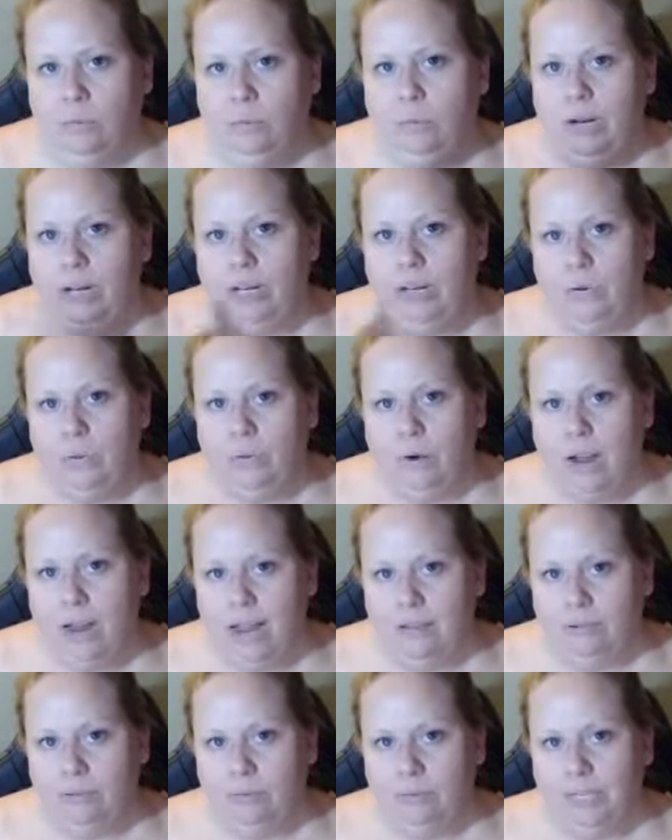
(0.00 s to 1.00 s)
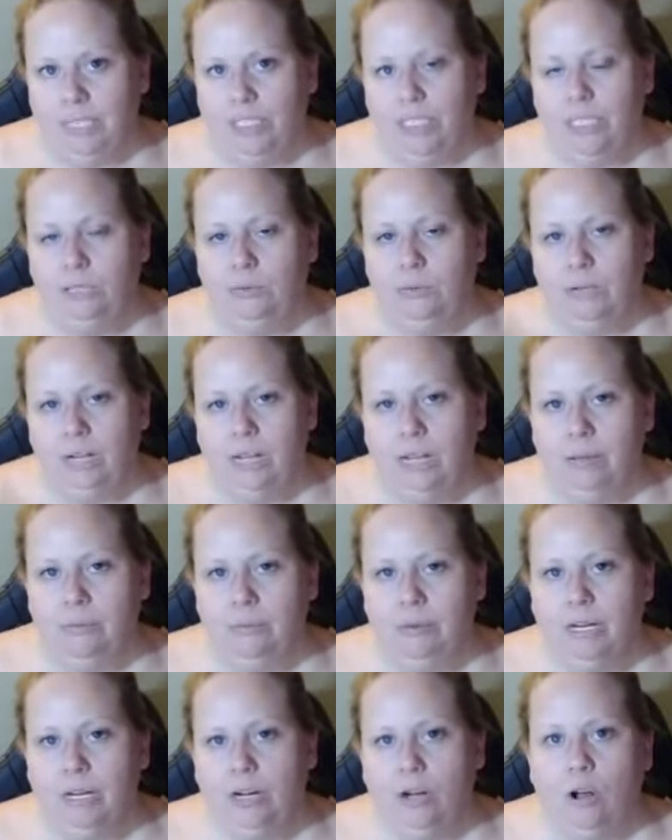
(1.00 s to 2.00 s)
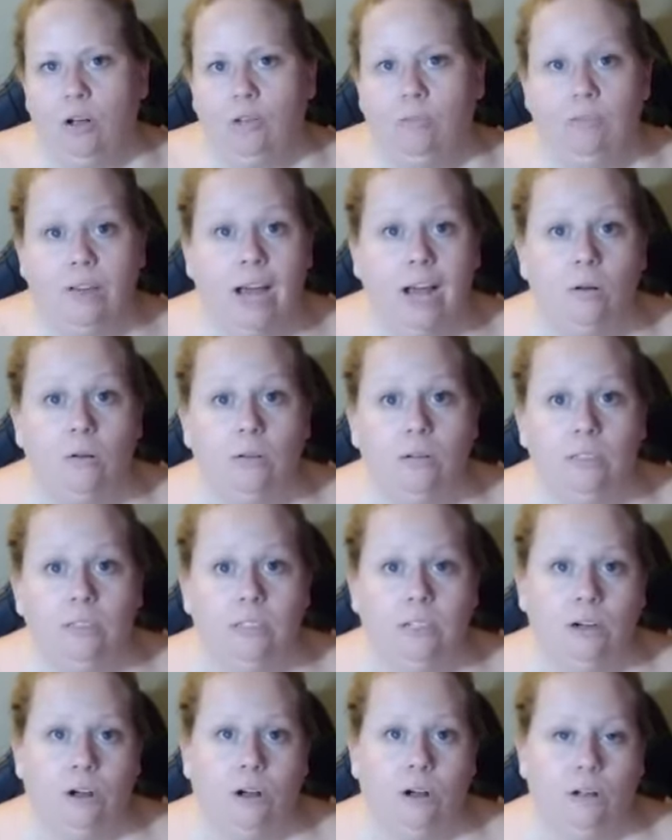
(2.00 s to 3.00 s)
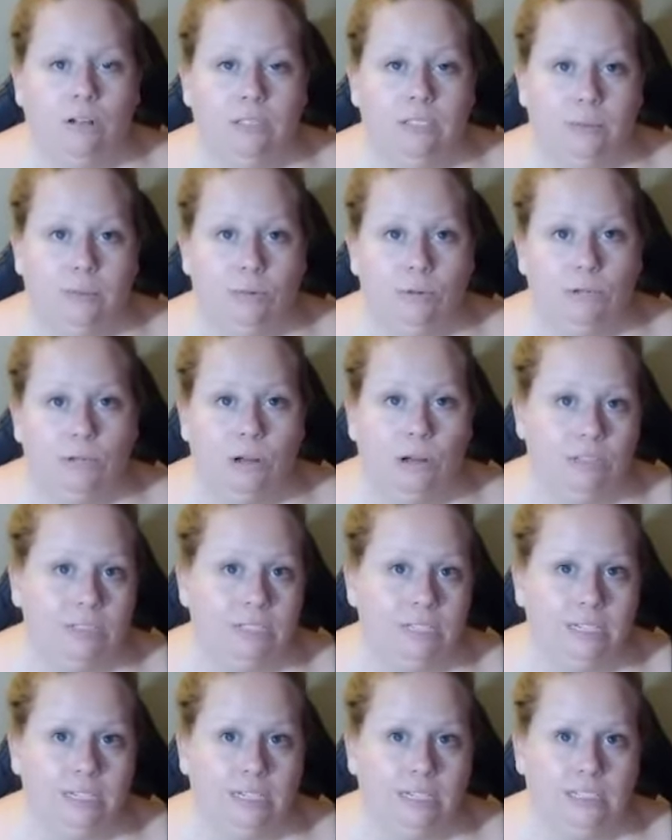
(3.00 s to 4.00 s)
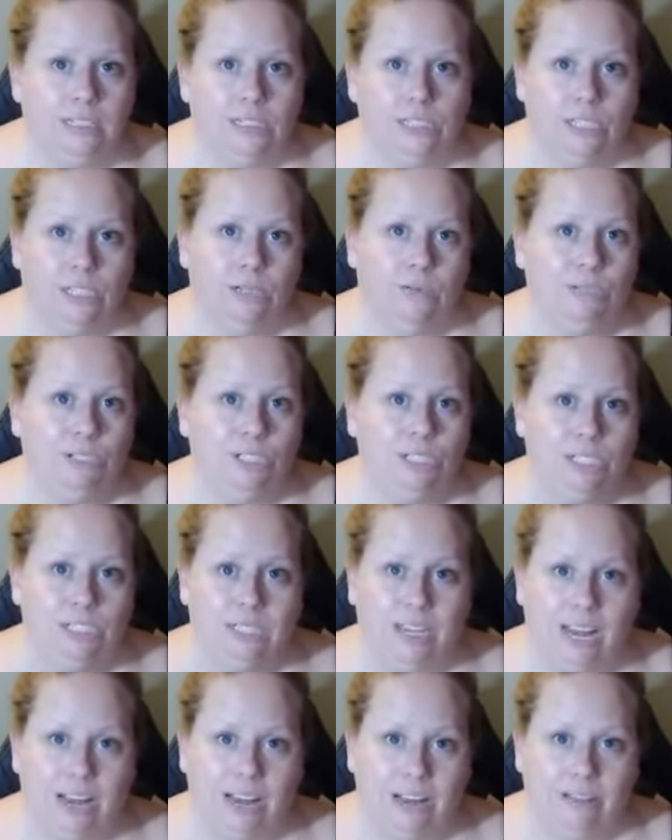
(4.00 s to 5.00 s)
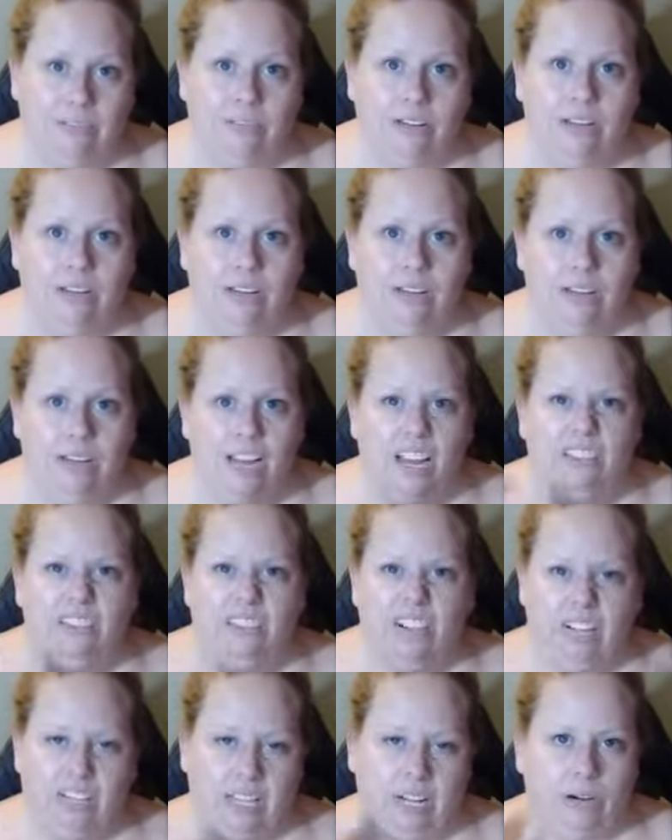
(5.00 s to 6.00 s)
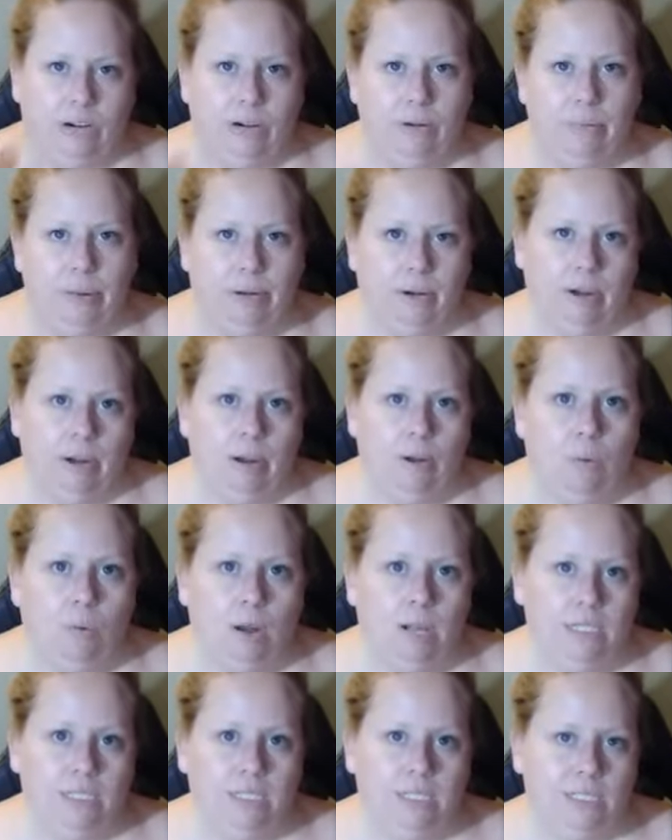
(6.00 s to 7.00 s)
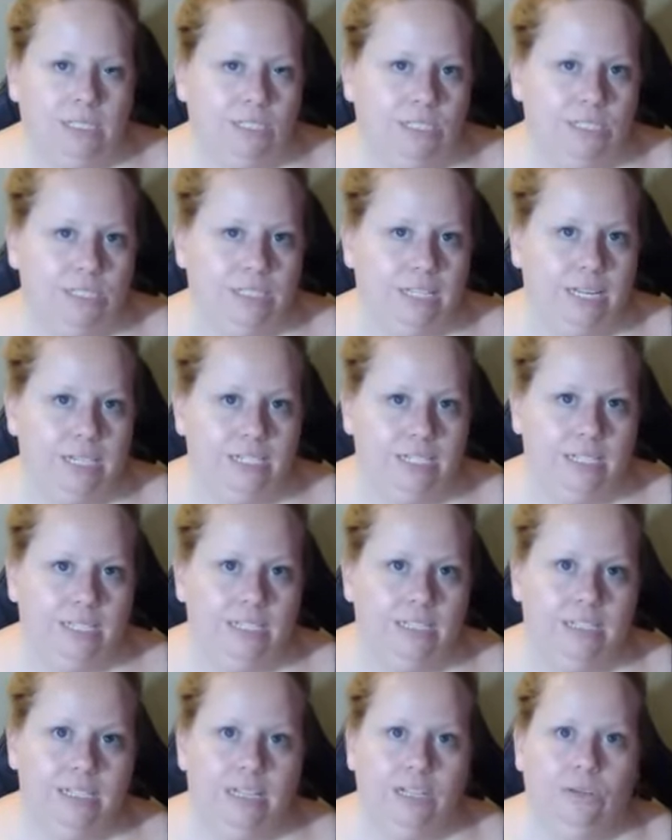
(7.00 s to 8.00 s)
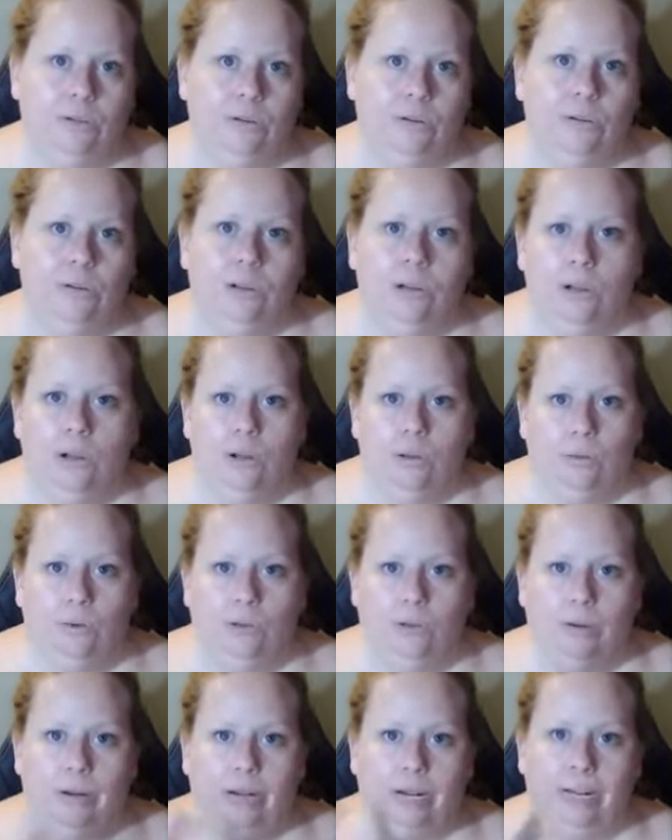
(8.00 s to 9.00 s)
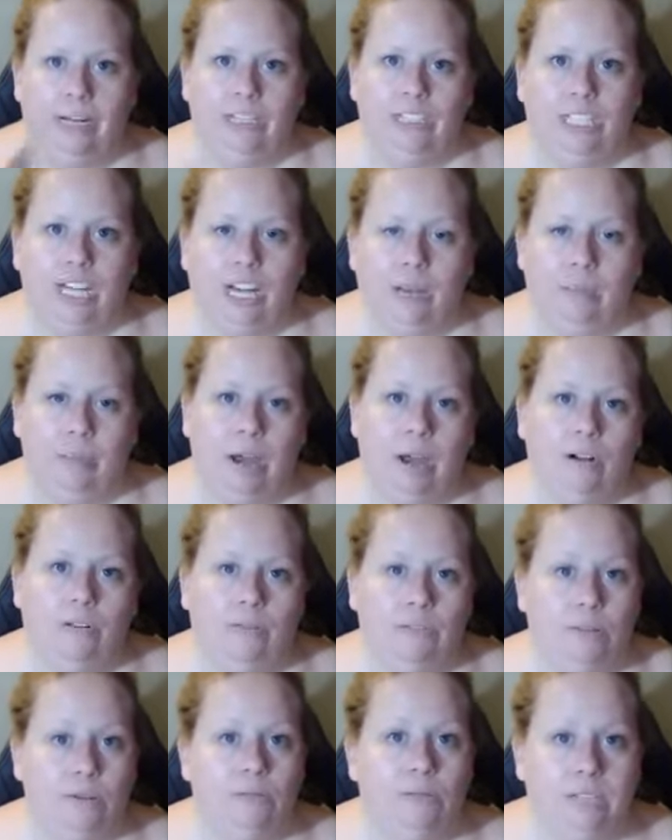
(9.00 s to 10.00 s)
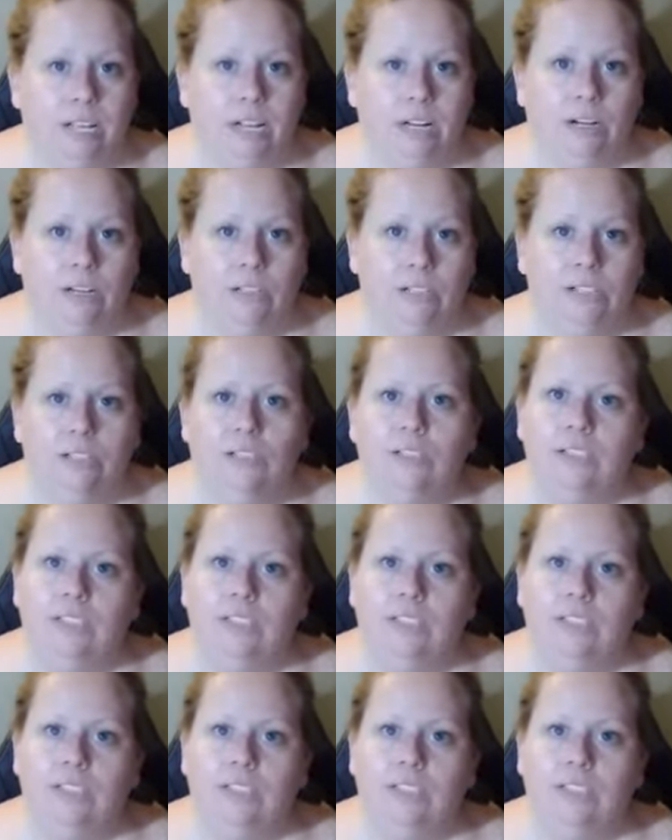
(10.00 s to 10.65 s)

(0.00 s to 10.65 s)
in your affirmation, you would eliminate all vowels and all double consonants. So you would just have every letter appearing once in your sentence, and you would create a shape out of those letters. There are